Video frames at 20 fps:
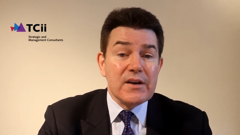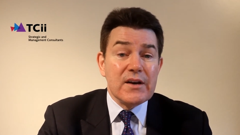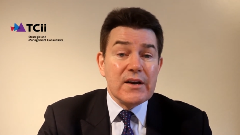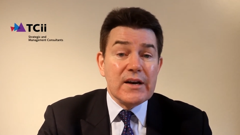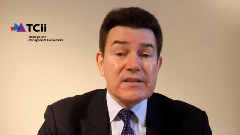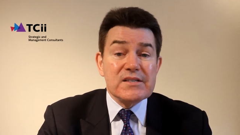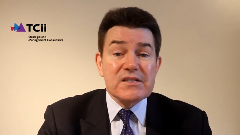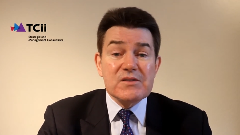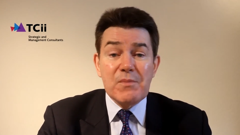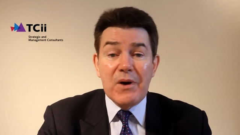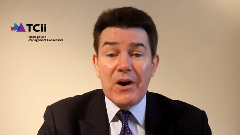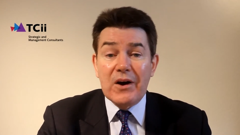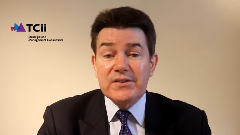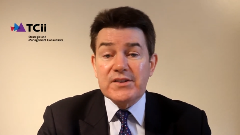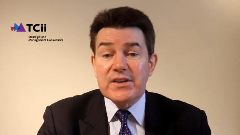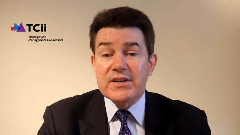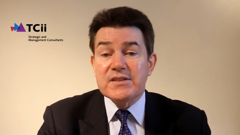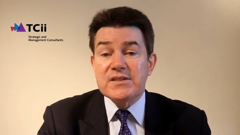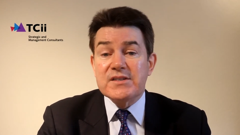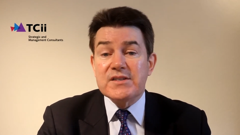it's smart
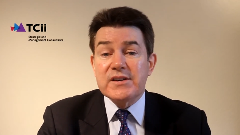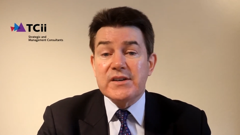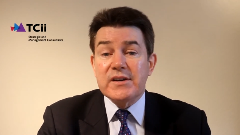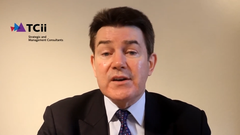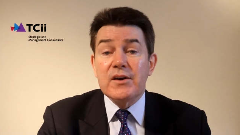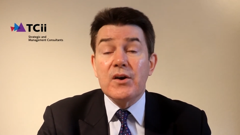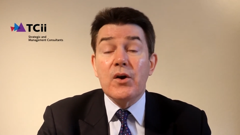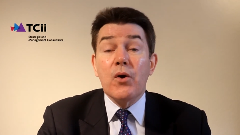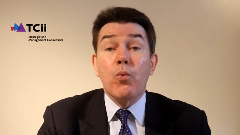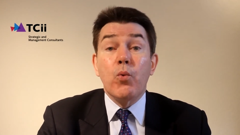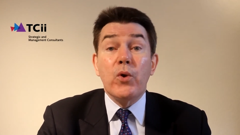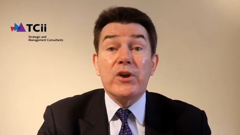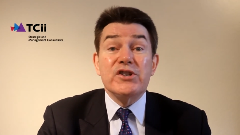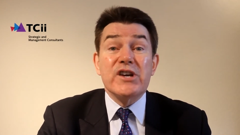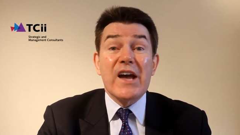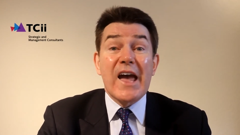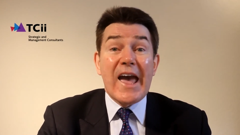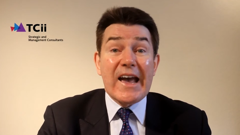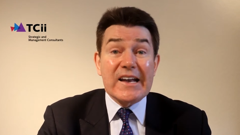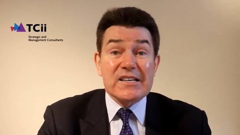to consider
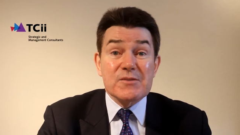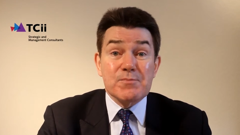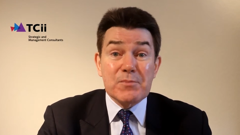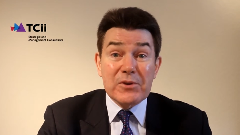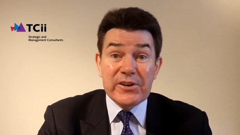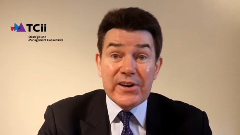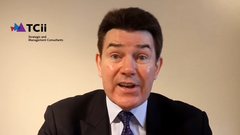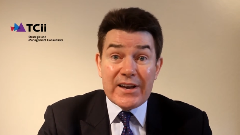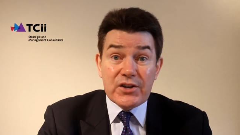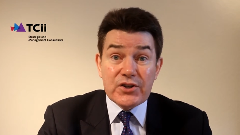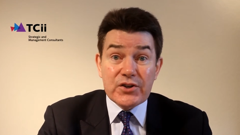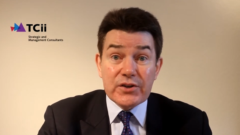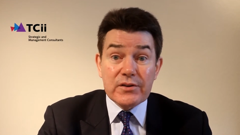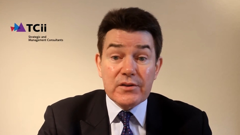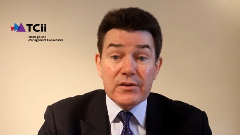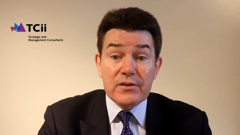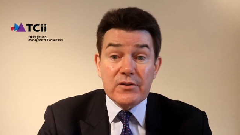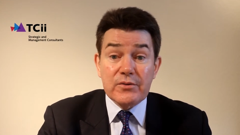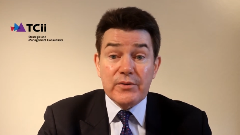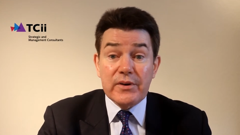which
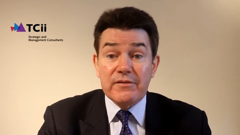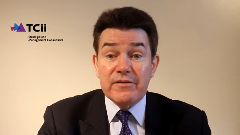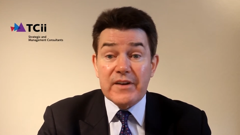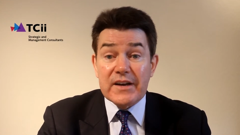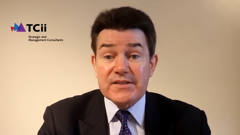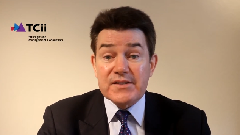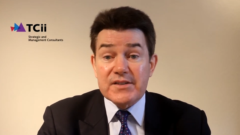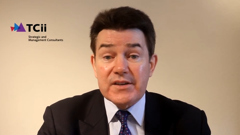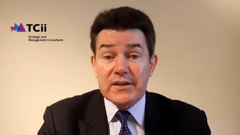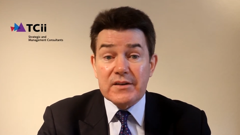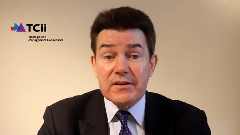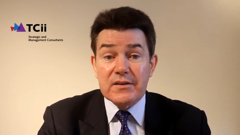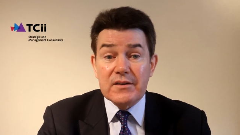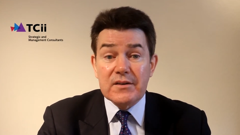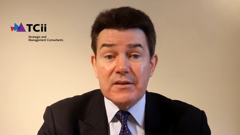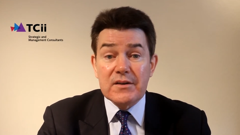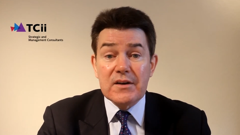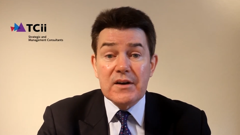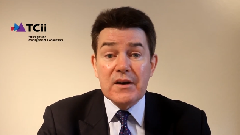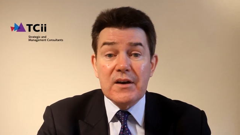explanation to invest in.
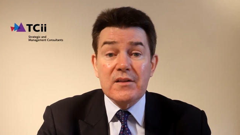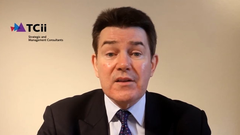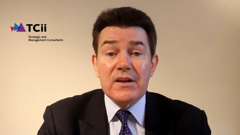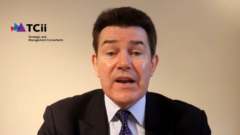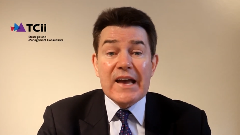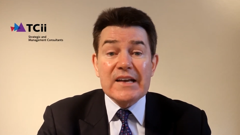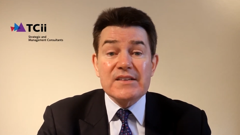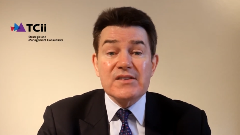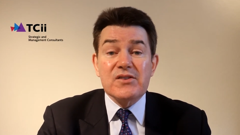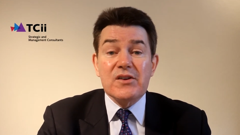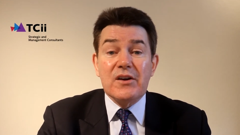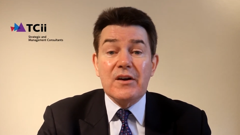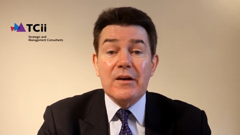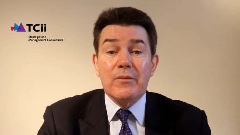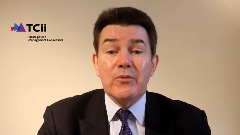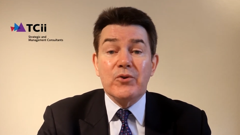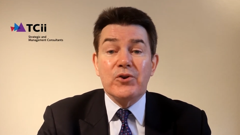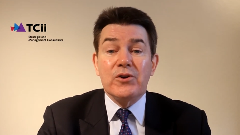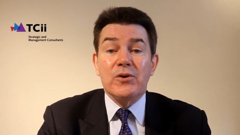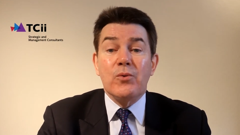The next
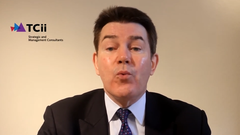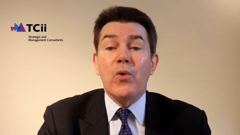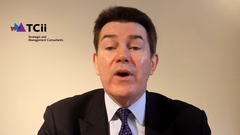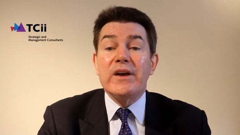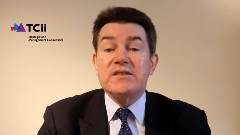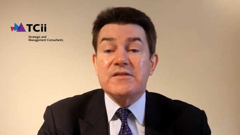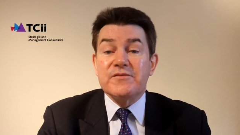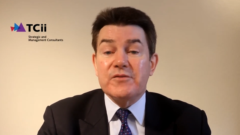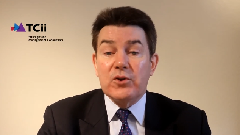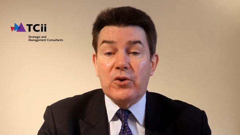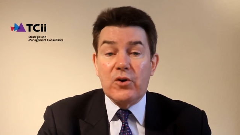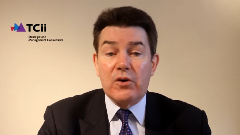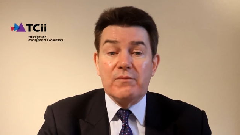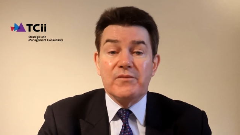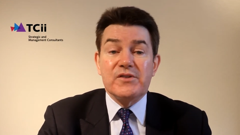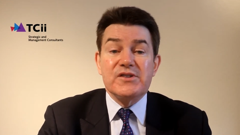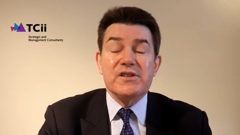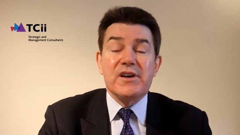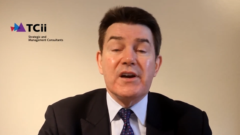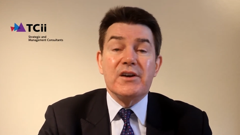time you're in a wasteful
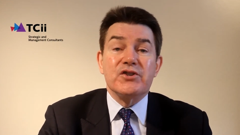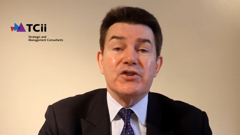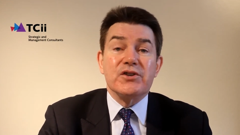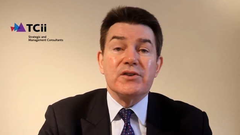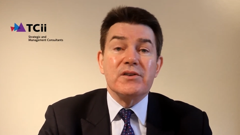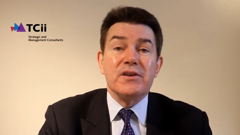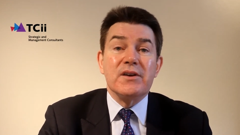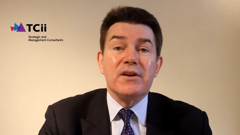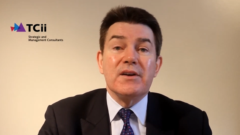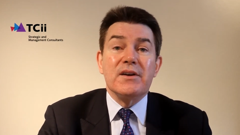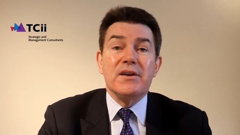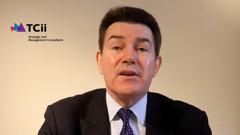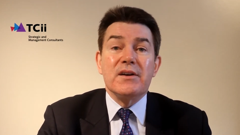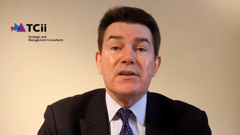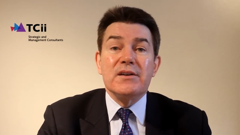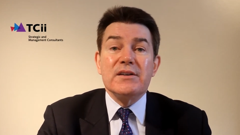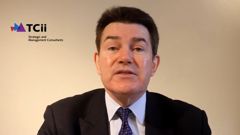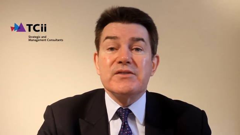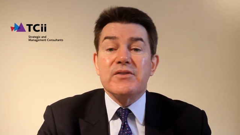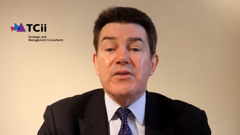conversation,
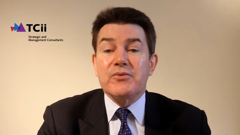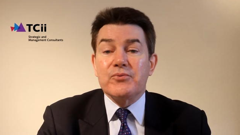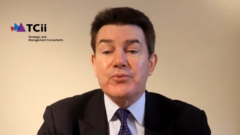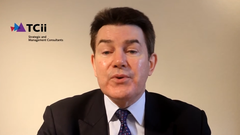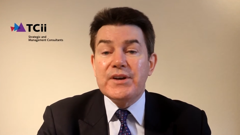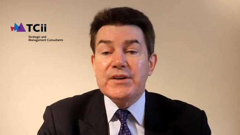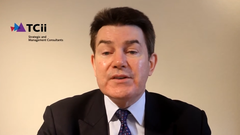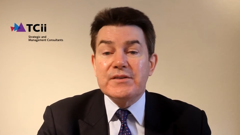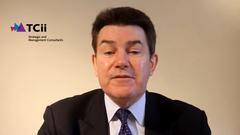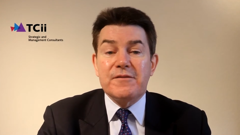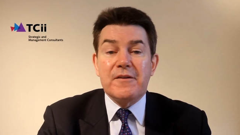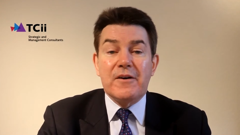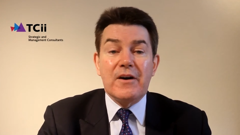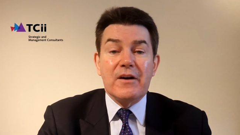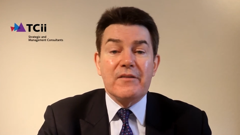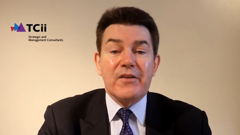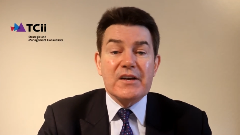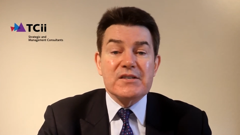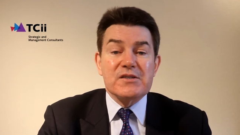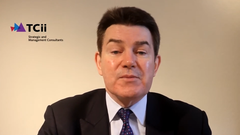list 3 to
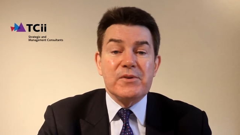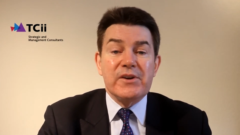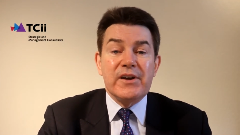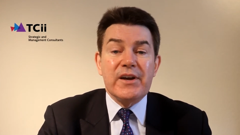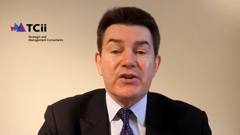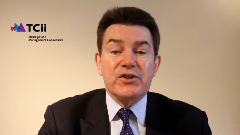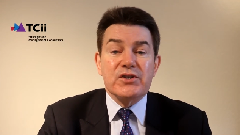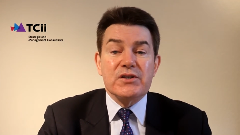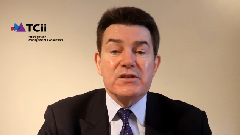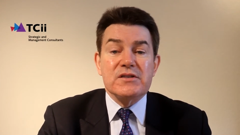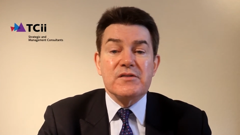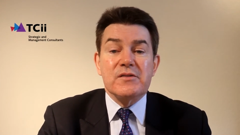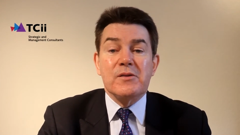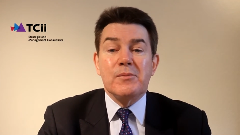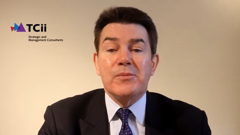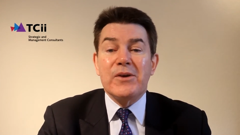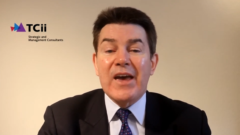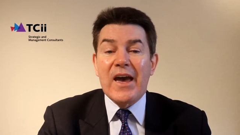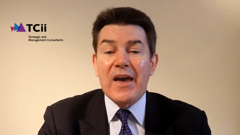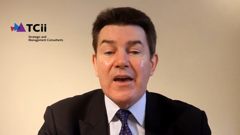5 explanations for the
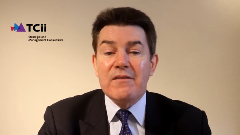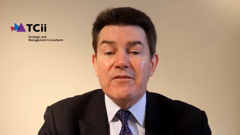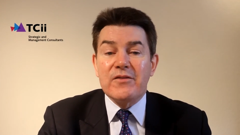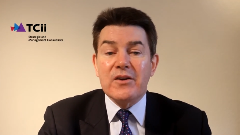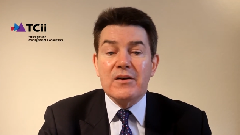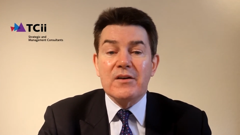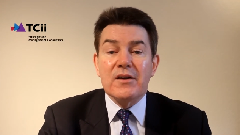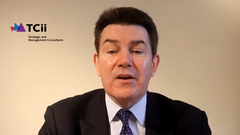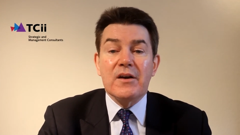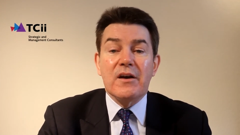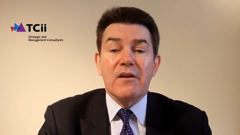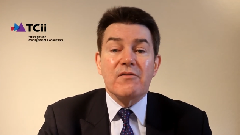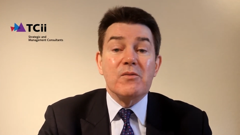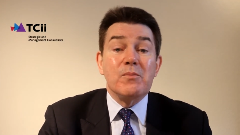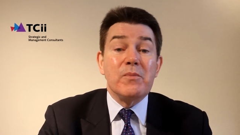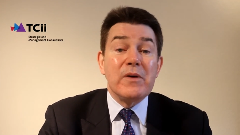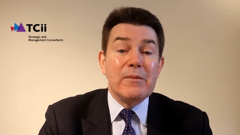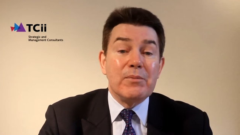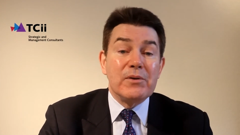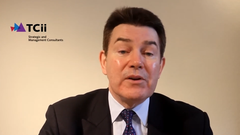behaviour of the
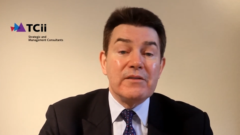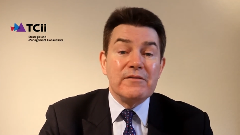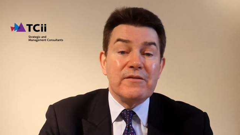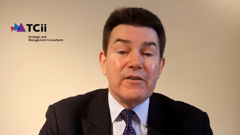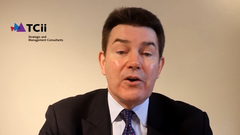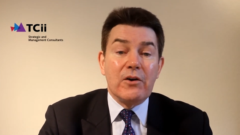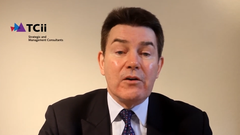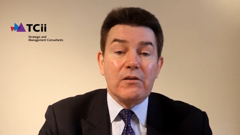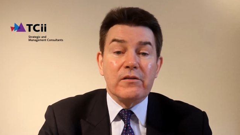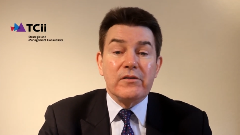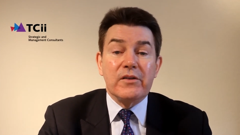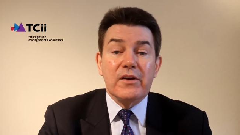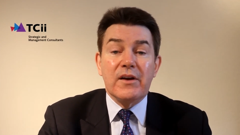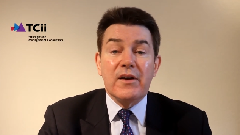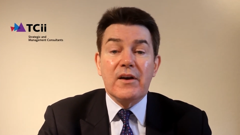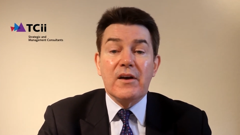people involved.